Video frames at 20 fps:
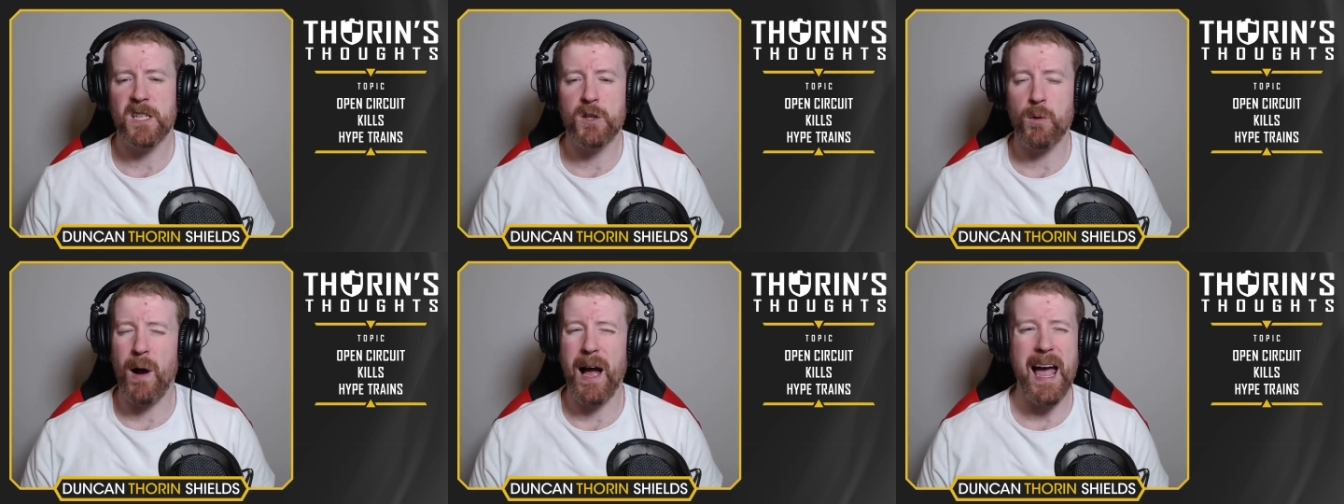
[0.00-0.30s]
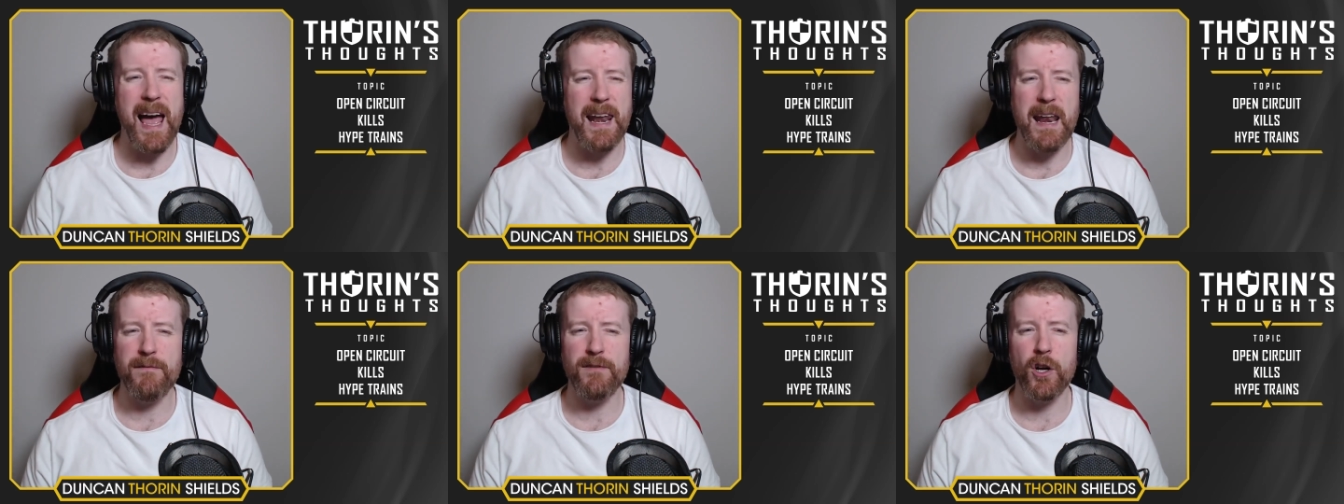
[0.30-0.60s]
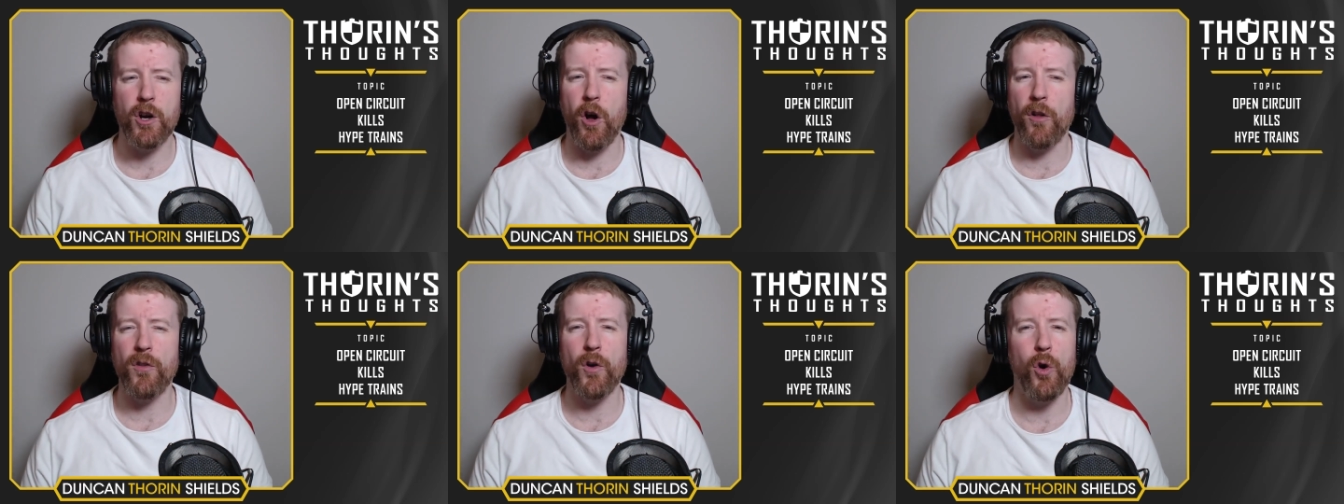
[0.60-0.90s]
as to why I
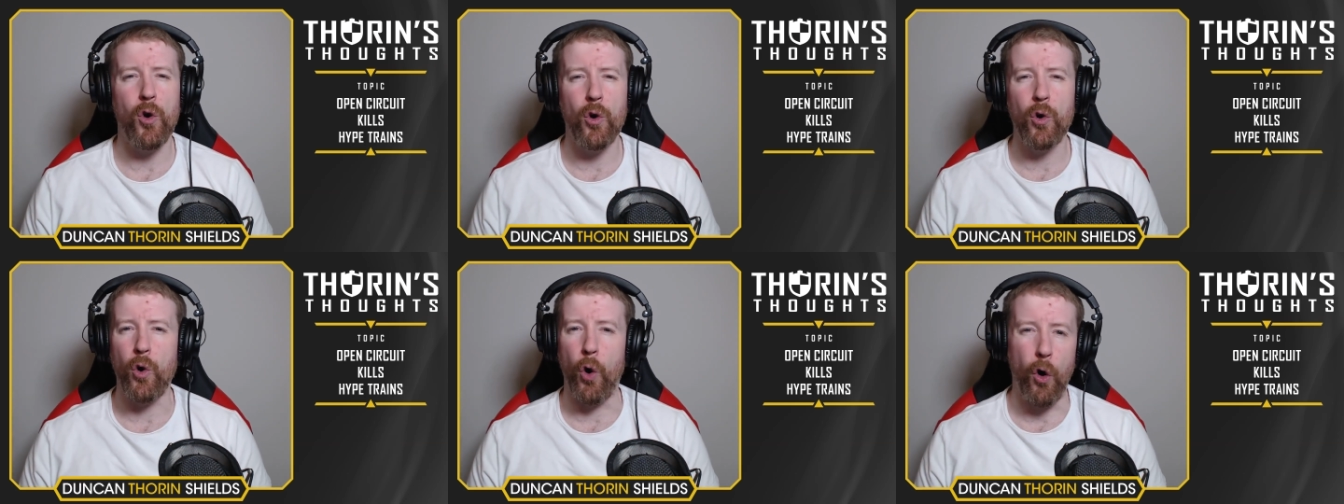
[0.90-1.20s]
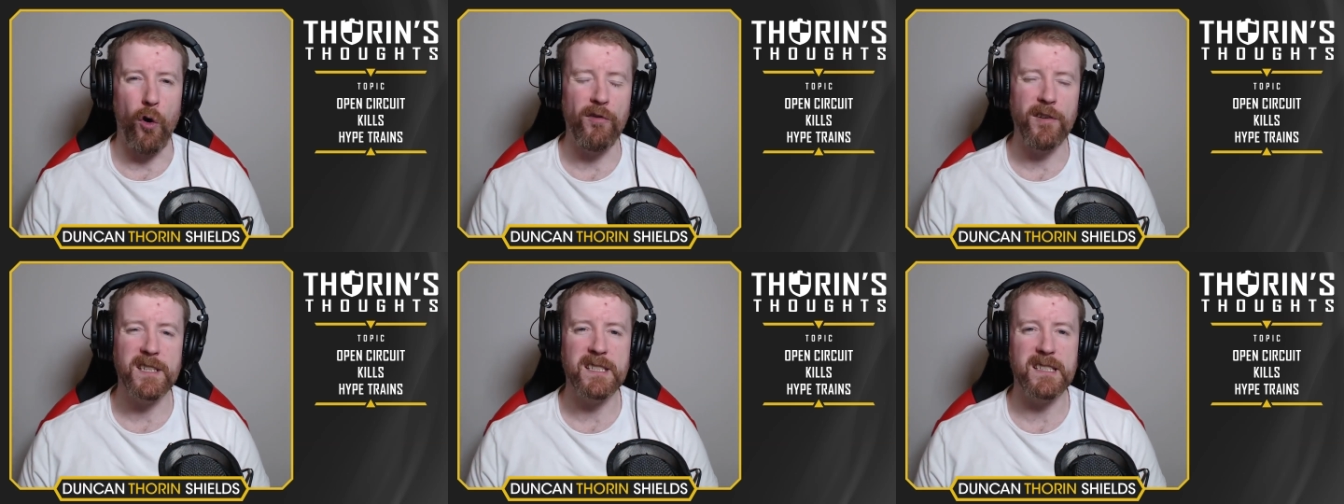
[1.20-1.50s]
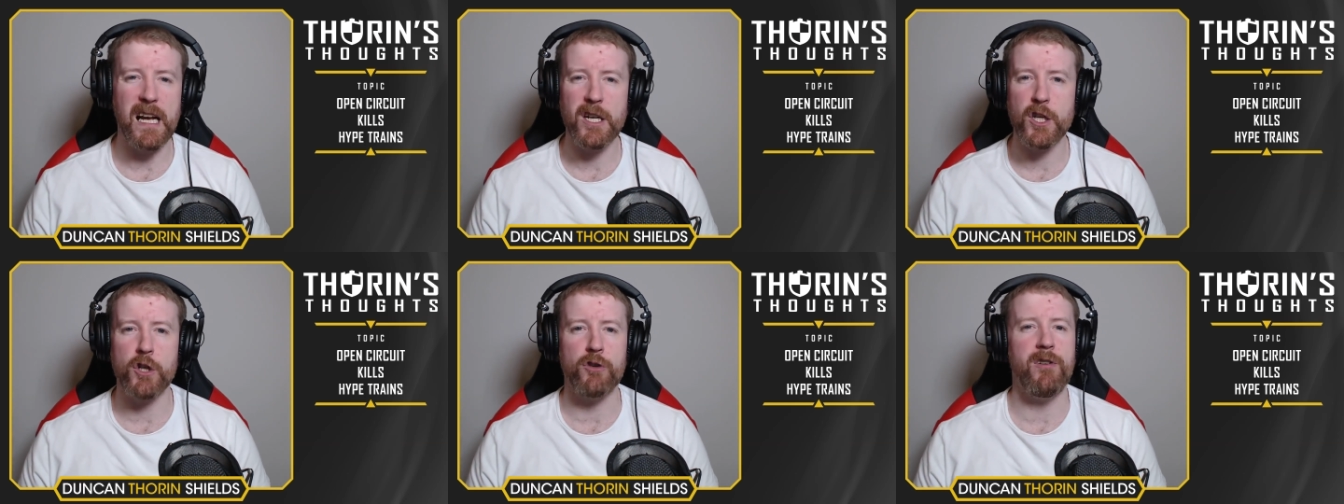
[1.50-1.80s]
never got the whole
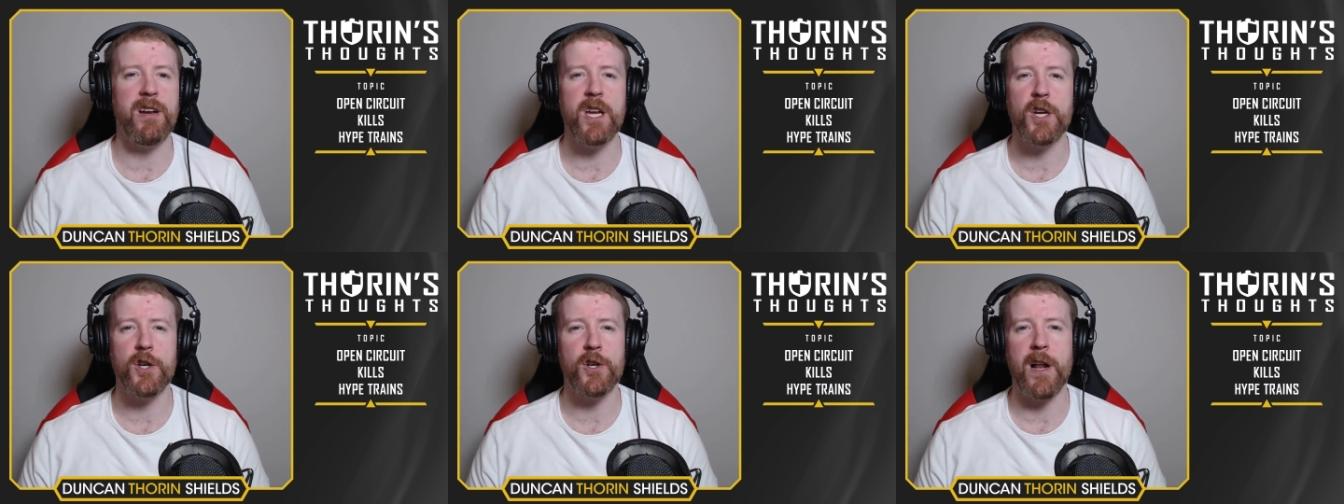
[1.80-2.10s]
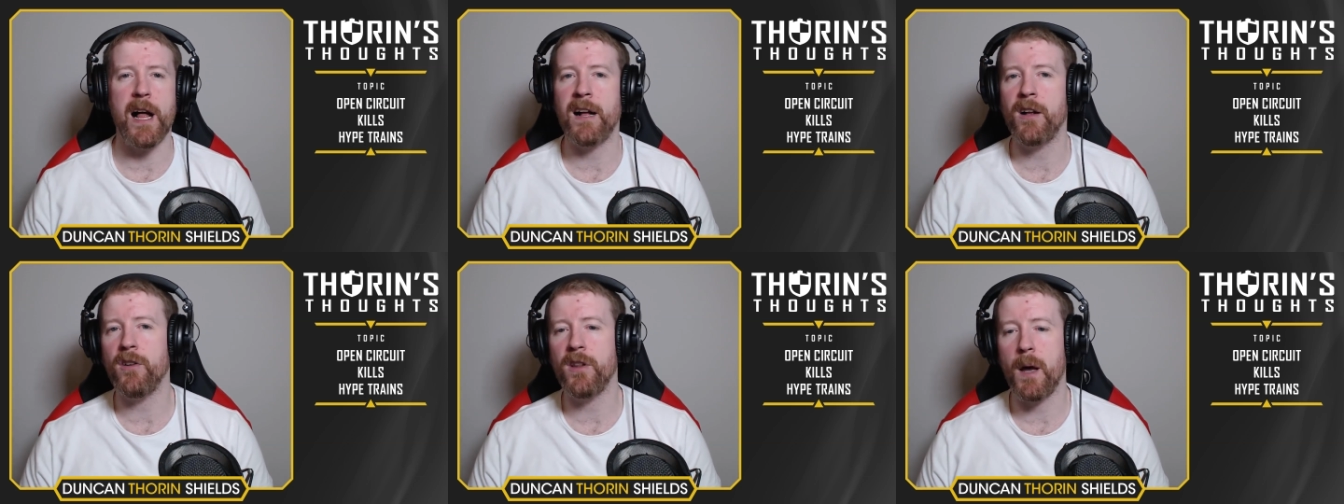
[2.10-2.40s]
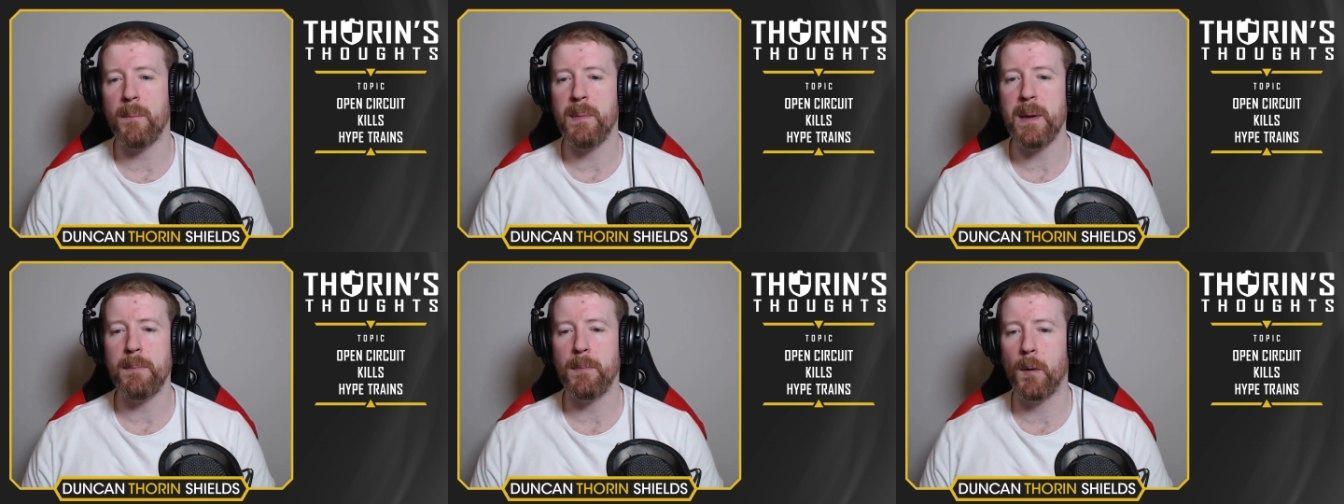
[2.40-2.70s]
oversaturation angle
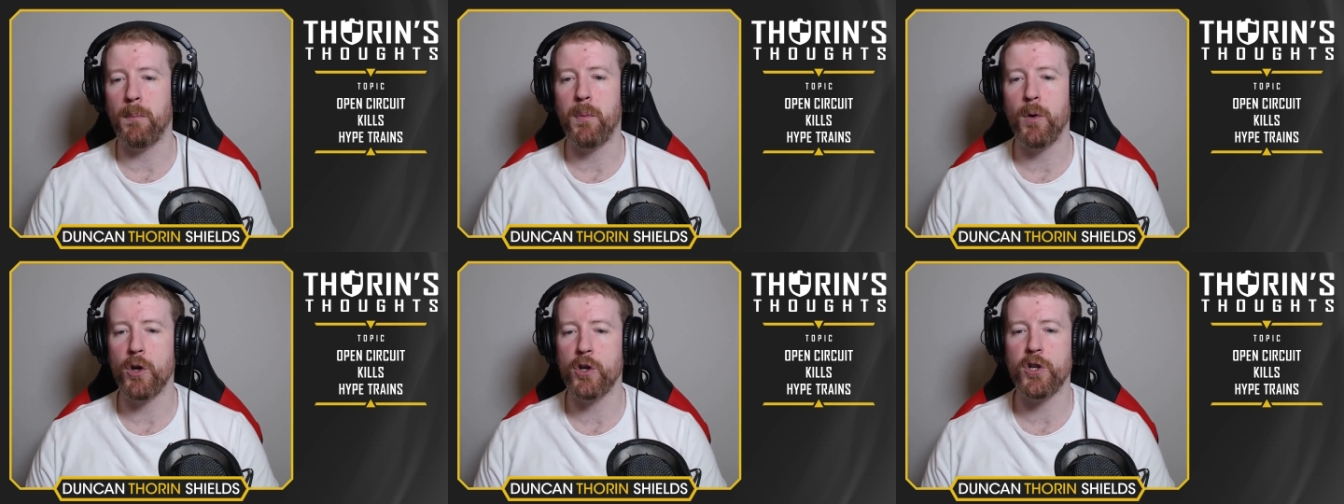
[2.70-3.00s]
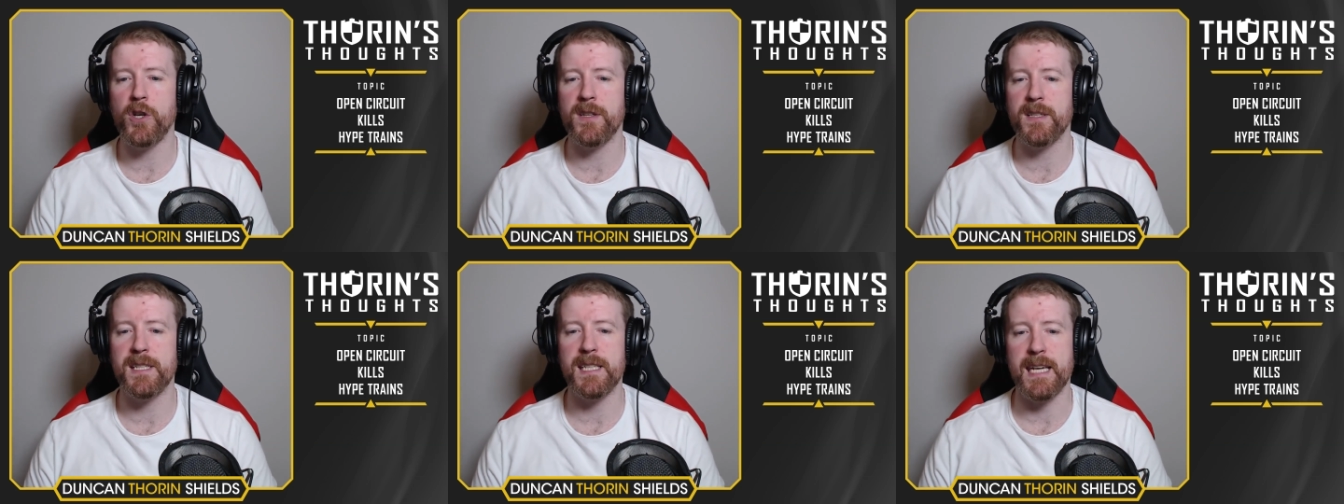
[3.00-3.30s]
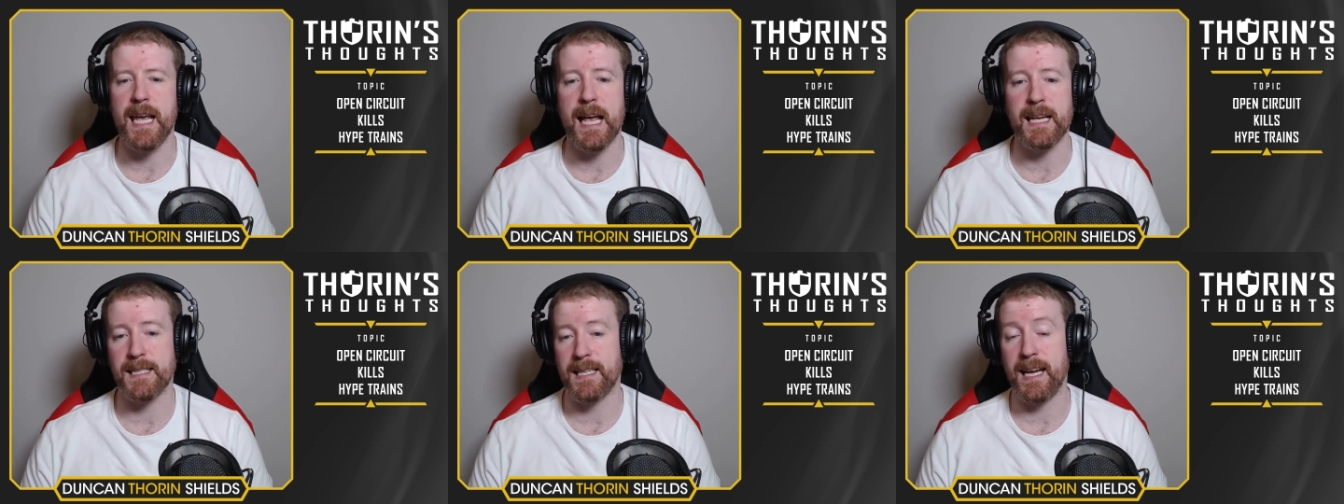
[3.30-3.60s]
that people push in
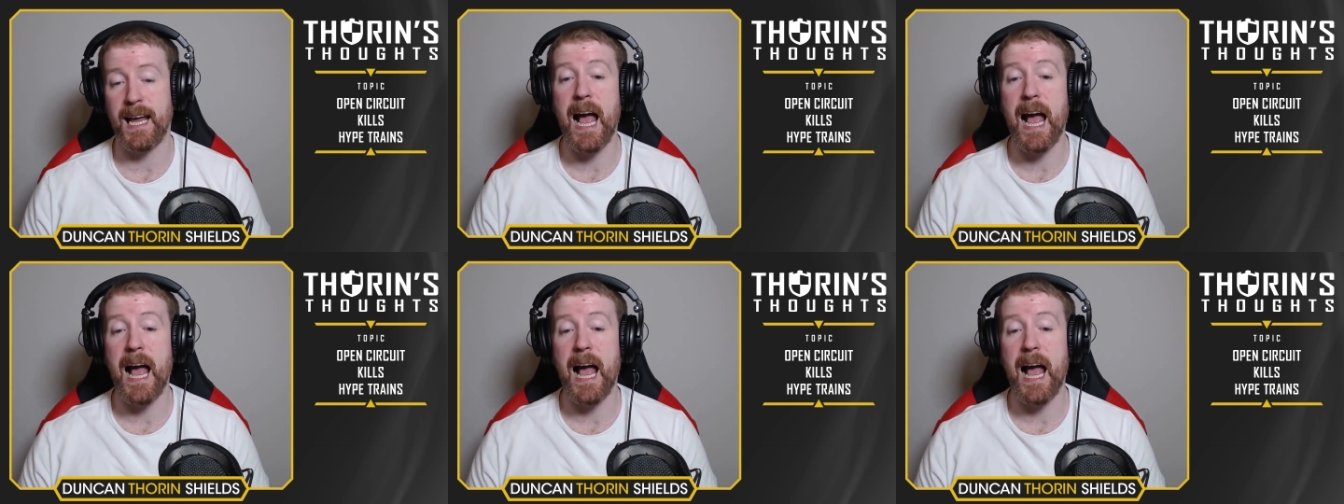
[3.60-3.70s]
CS.